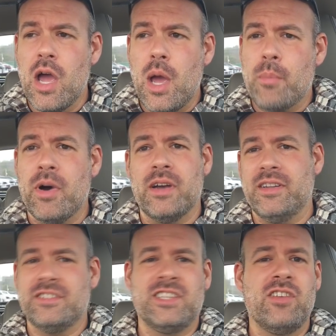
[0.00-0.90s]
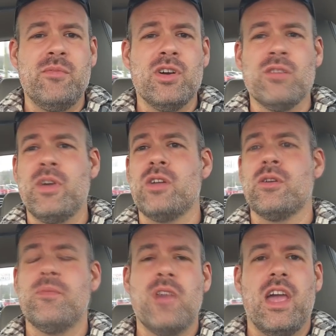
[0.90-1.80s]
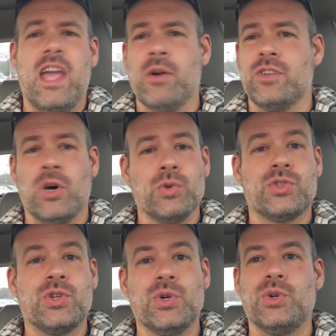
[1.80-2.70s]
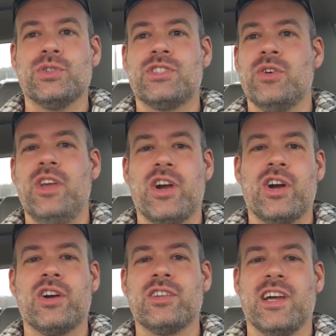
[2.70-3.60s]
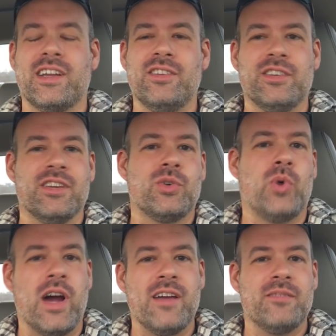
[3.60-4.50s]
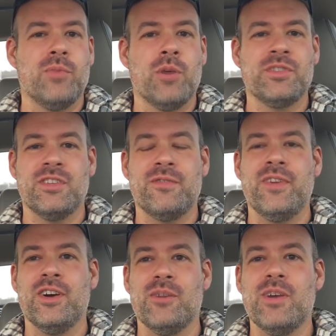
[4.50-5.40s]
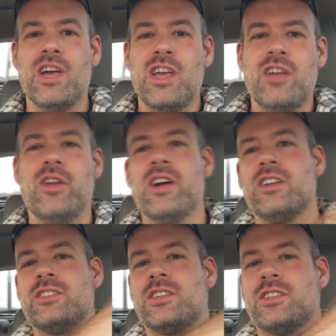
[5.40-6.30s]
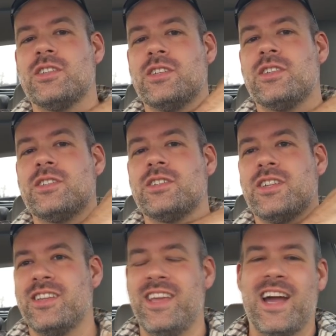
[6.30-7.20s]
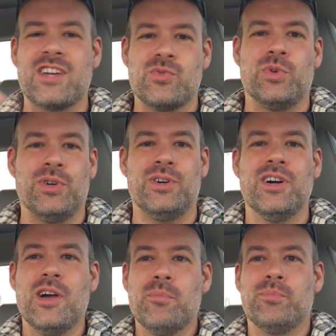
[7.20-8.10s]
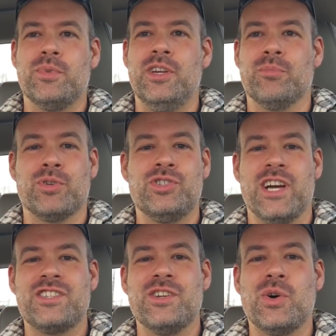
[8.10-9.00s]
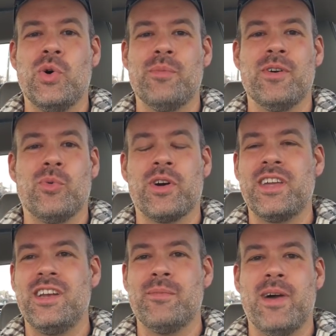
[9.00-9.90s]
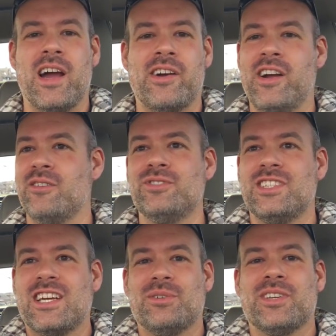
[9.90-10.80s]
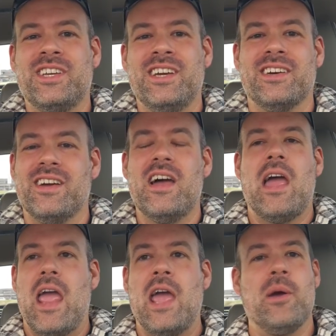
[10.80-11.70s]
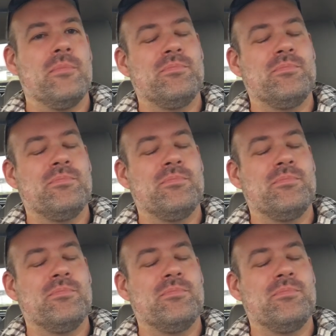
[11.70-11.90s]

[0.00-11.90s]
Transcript: But 70mm, it was old school, so you heard, like, during the quiet moments in the film, you hear the actual, you know, projection equipment working in the background, just like I was a kid. It